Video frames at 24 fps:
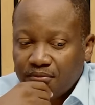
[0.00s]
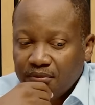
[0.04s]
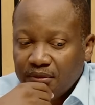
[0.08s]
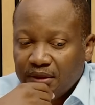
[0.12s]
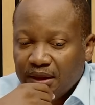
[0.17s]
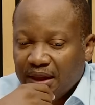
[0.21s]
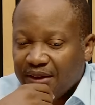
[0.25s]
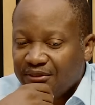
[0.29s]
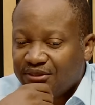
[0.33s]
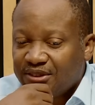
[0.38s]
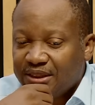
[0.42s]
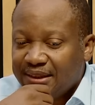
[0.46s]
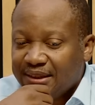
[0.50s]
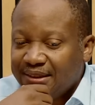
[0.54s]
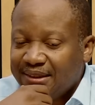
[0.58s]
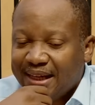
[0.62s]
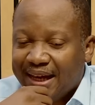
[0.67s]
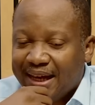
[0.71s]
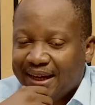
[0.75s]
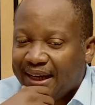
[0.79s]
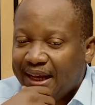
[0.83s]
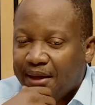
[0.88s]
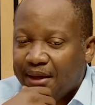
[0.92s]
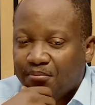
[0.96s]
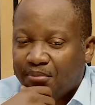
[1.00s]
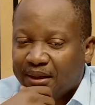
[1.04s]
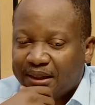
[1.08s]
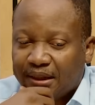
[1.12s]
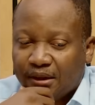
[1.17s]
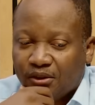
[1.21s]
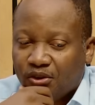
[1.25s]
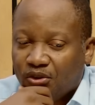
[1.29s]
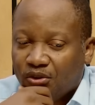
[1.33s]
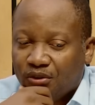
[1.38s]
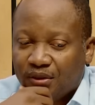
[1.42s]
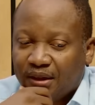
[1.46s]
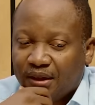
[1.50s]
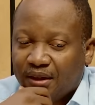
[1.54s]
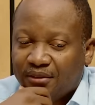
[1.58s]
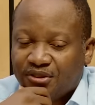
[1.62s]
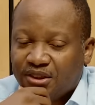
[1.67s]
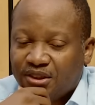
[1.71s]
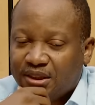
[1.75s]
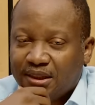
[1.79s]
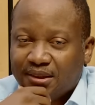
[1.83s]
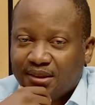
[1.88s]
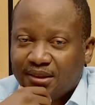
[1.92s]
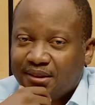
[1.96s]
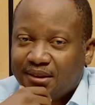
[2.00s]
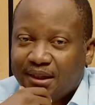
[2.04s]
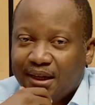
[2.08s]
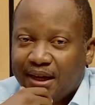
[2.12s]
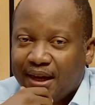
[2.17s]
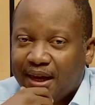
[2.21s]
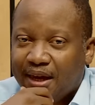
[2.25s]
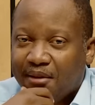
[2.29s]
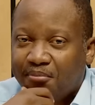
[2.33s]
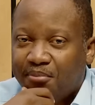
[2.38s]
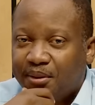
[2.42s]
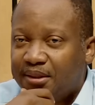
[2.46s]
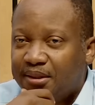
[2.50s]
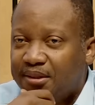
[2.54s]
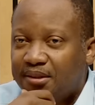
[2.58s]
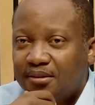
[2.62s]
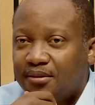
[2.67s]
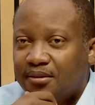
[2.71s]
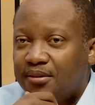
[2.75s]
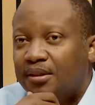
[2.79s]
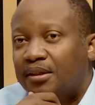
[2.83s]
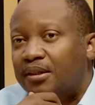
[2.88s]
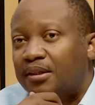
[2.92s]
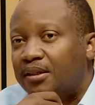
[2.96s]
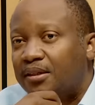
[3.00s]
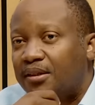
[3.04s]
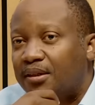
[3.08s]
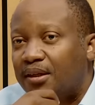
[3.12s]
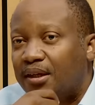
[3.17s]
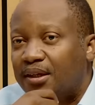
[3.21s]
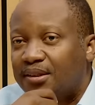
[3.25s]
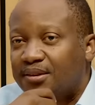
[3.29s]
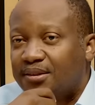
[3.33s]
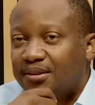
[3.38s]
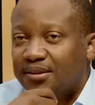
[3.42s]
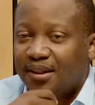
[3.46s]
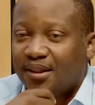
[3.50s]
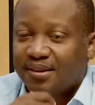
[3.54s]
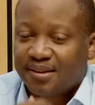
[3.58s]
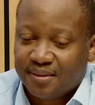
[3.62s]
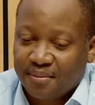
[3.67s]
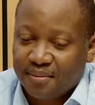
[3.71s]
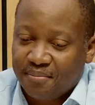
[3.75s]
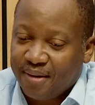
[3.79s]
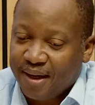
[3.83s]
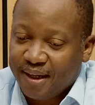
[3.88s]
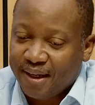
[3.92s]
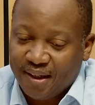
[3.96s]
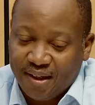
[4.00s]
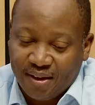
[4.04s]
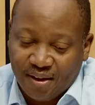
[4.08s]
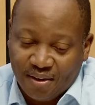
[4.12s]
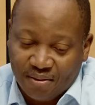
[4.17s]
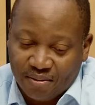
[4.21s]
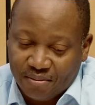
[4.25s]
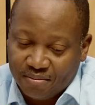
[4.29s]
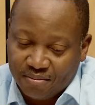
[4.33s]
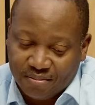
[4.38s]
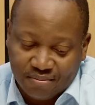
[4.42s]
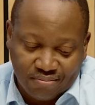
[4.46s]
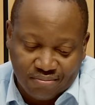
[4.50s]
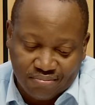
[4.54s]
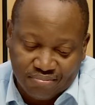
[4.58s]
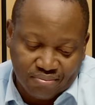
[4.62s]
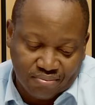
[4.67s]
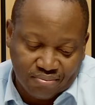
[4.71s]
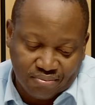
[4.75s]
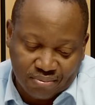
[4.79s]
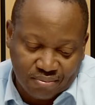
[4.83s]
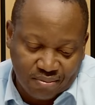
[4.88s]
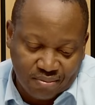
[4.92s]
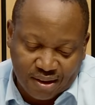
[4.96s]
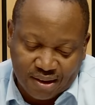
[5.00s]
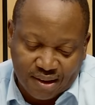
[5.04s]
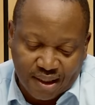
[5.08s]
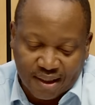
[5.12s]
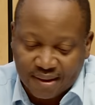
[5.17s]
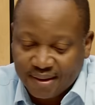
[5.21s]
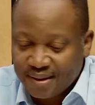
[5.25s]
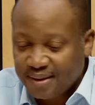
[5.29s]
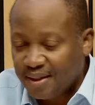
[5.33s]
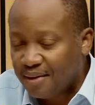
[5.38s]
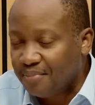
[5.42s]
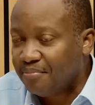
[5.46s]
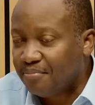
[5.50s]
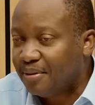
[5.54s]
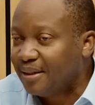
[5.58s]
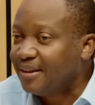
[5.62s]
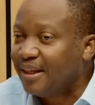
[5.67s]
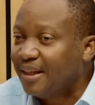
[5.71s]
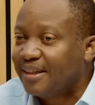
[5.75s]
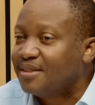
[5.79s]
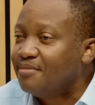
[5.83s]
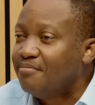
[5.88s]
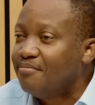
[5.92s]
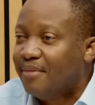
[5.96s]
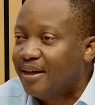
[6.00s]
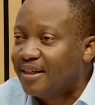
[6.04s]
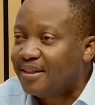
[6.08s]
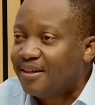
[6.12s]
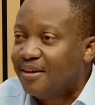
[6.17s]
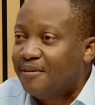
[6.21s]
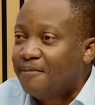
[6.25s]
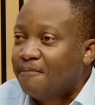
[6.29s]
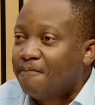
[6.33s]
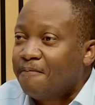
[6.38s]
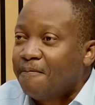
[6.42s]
They've changed their name, but I don't know if they've changed their habits as a mining industry, but doesn't matter.